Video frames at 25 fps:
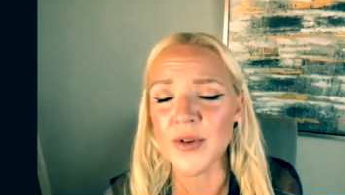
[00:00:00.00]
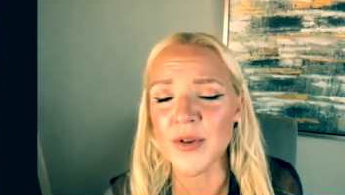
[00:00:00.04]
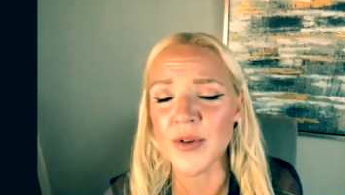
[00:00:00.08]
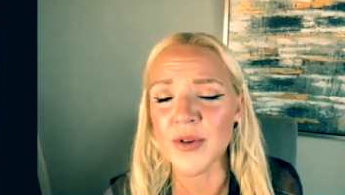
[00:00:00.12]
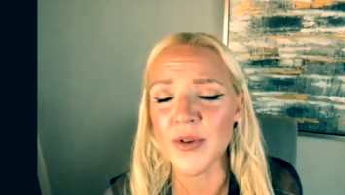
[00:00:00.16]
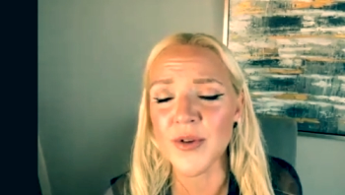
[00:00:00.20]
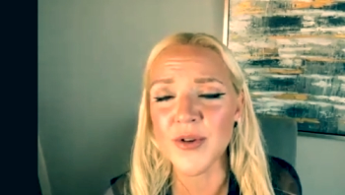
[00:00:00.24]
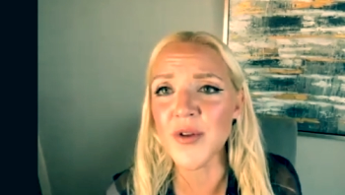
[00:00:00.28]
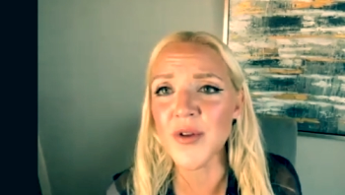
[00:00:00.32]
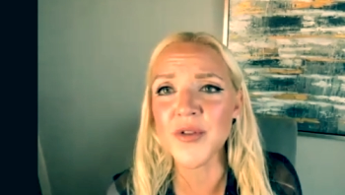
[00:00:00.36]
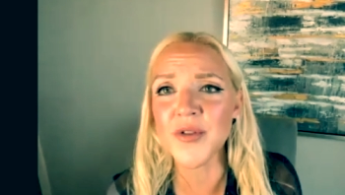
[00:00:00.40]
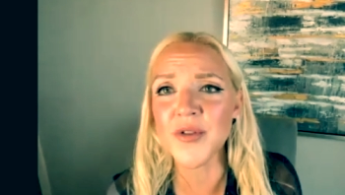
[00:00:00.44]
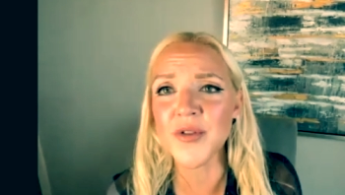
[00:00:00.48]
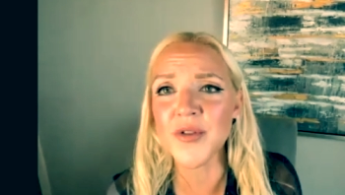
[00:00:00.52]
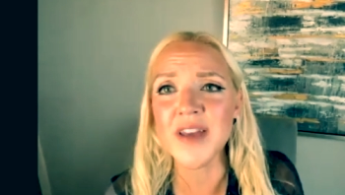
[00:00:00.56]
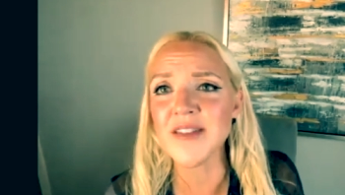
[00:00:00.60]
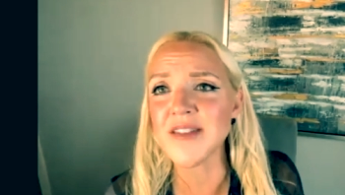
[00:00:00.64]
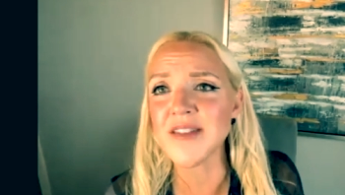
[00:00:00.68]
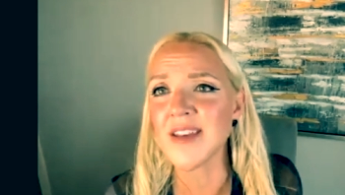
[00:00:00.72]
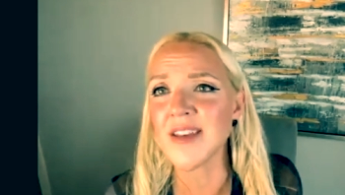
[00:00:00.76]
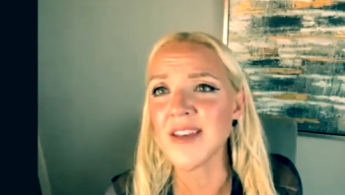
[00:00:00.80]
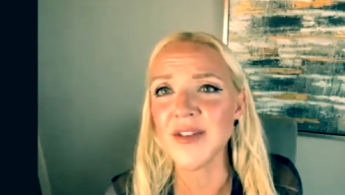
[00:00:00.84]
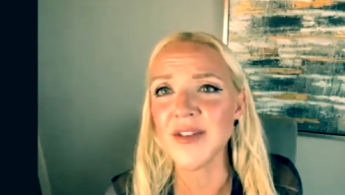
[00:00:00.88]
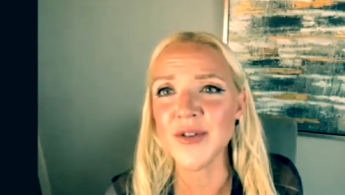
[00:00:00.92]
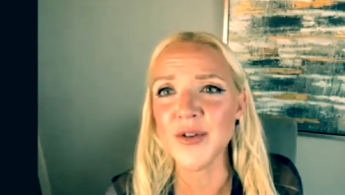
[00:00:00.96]
There's other things
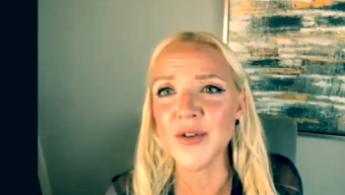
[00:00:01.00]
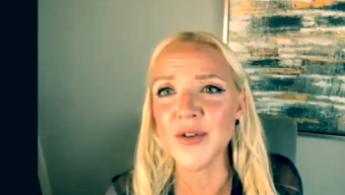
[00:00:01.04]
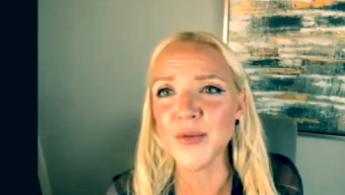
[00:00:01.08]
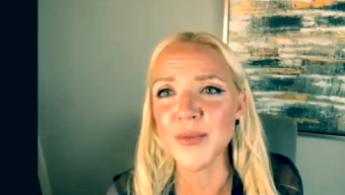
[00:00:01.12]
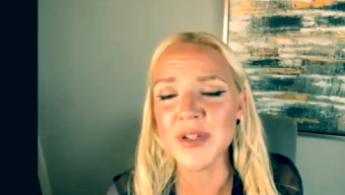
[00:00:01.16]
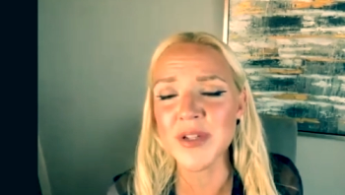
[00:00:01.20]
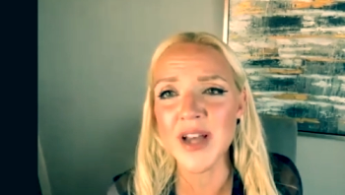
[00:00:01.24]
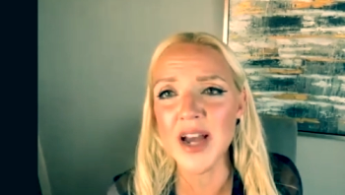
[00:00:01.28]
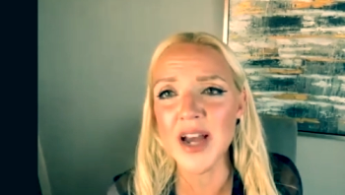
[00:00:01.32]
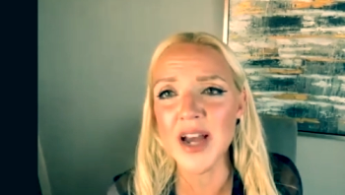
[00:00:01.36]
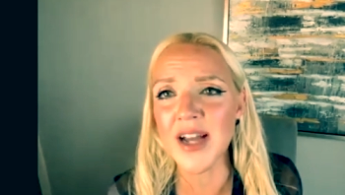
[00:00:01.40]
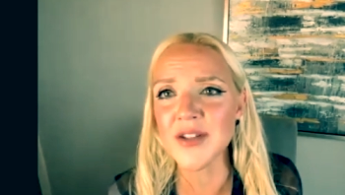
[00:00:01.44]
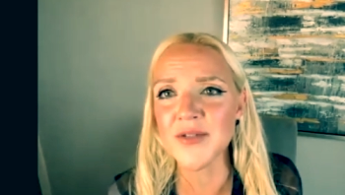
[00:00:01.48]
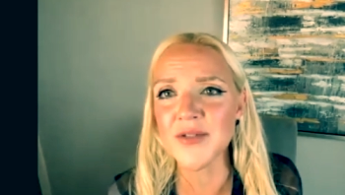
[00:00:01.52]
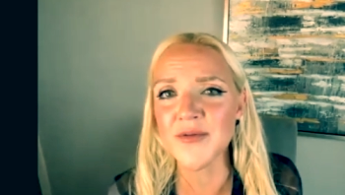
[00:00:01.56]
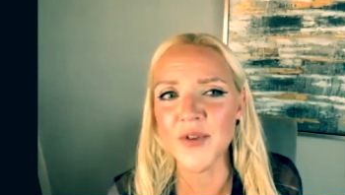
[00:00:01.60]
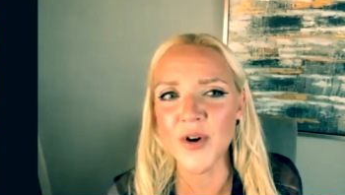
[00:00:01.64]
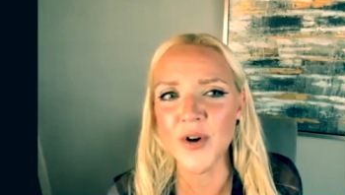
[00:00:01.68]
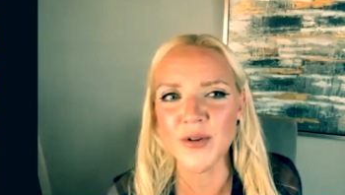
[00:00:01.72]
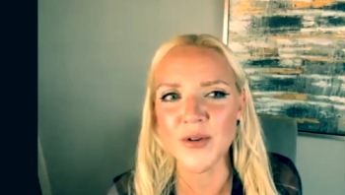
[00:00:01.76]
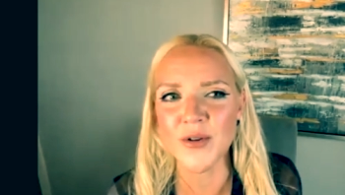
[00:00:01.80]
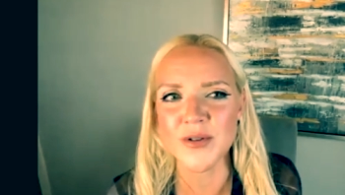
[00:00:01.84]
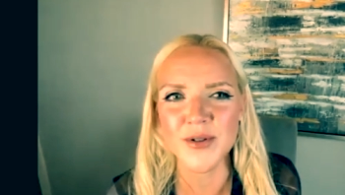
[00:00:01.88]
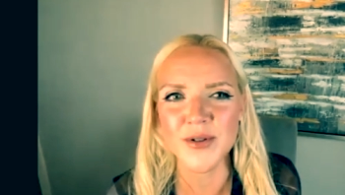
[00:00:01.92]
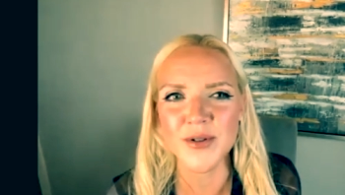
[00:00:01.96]
he can do besides the phone.